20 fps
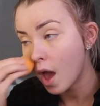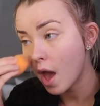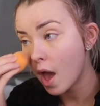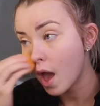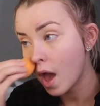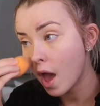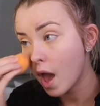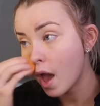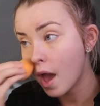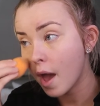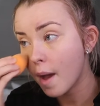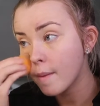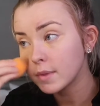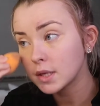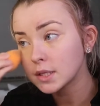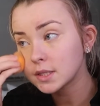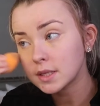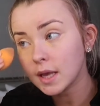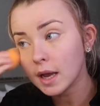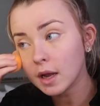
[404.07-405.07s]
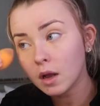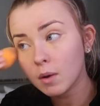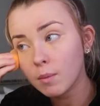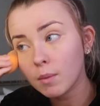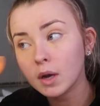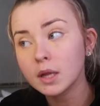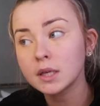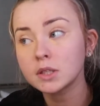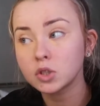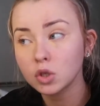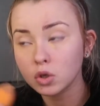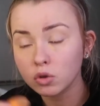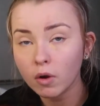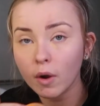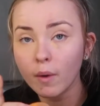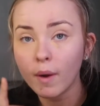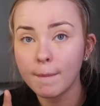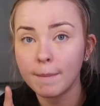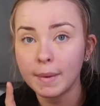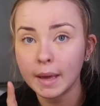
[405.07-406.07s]
The second one is to
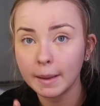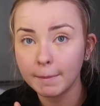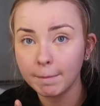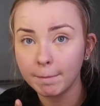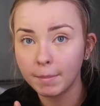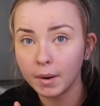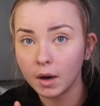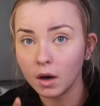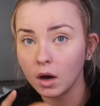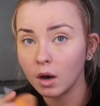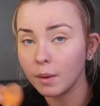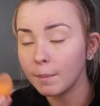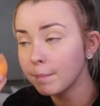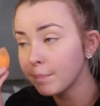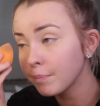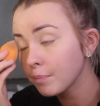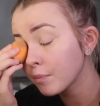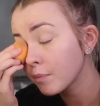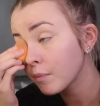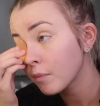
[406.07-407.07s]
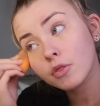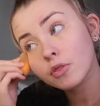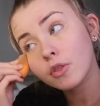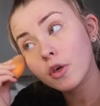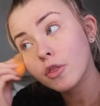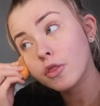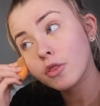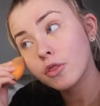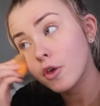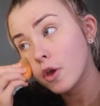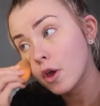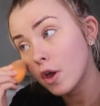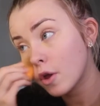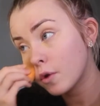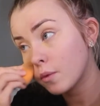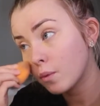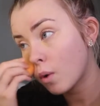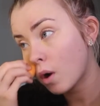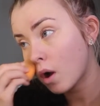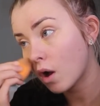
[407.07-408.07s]
grow a big bum. The
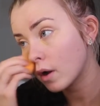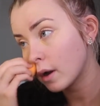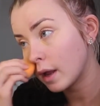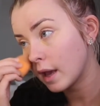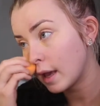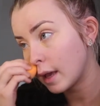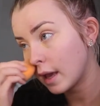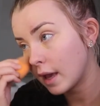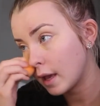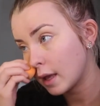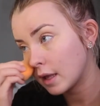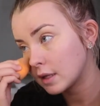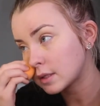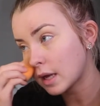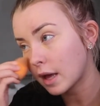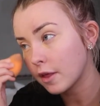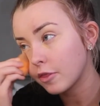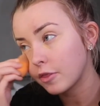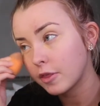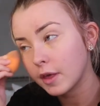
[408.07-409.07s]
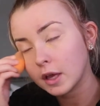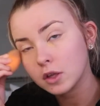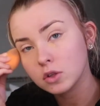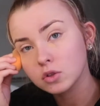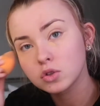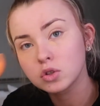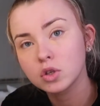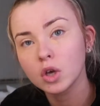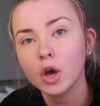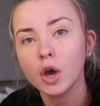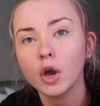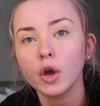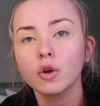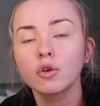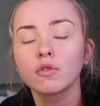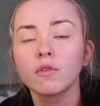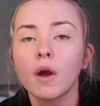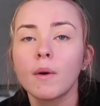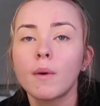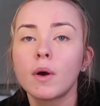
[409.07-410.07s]
3rd one is, I think, to
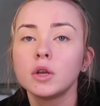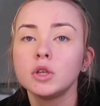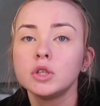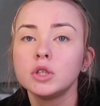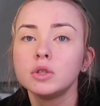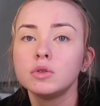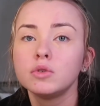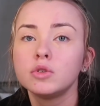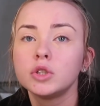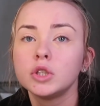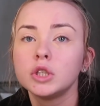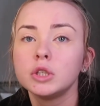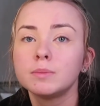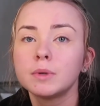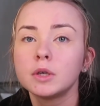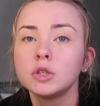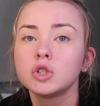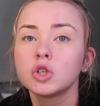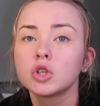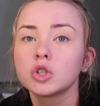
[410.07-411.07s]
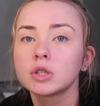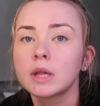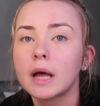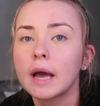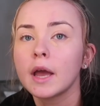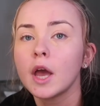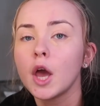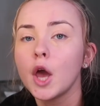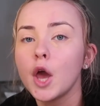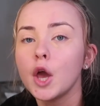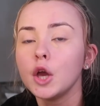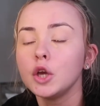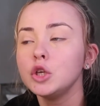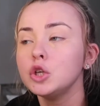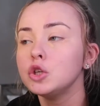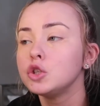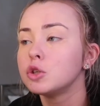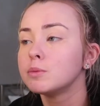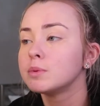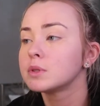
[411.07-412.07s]
grow on YouTube and just like
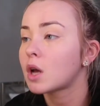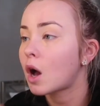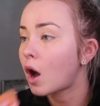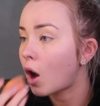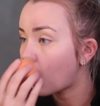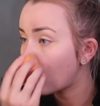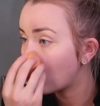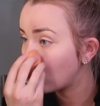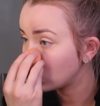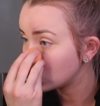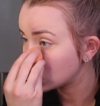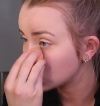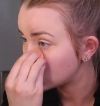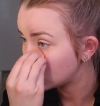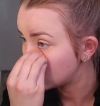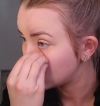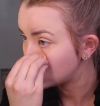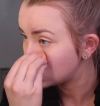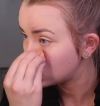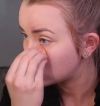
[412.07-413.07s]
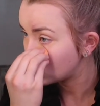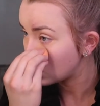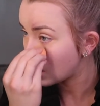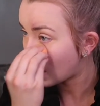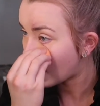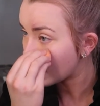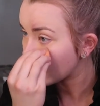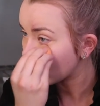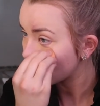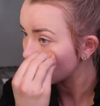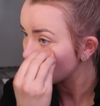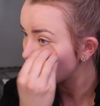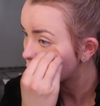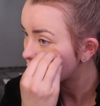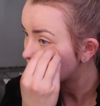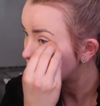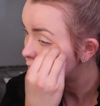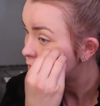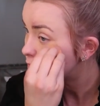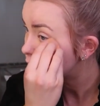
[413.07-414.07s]
YouTube as a whole, just like
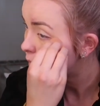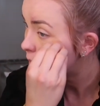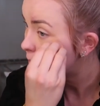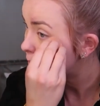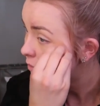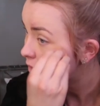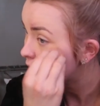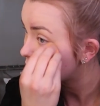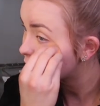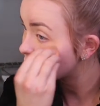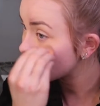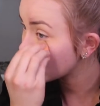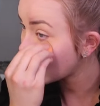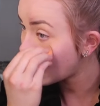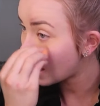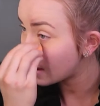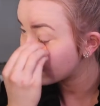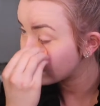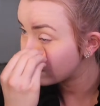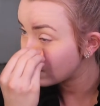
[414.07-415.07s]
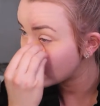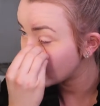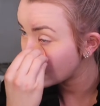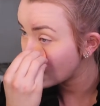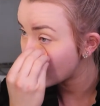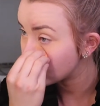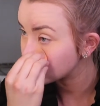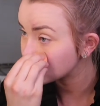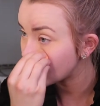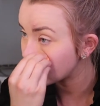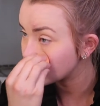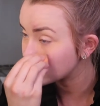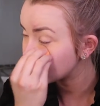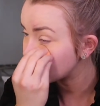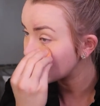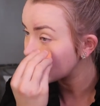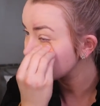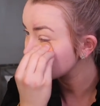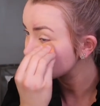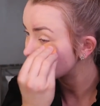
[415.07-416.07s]
look into doing different kind of videos and
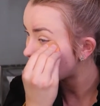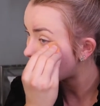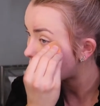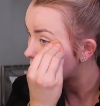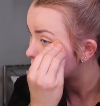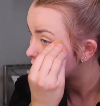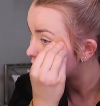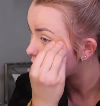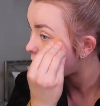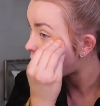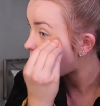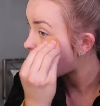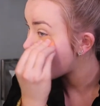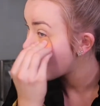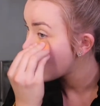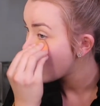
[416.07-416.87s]
things like that.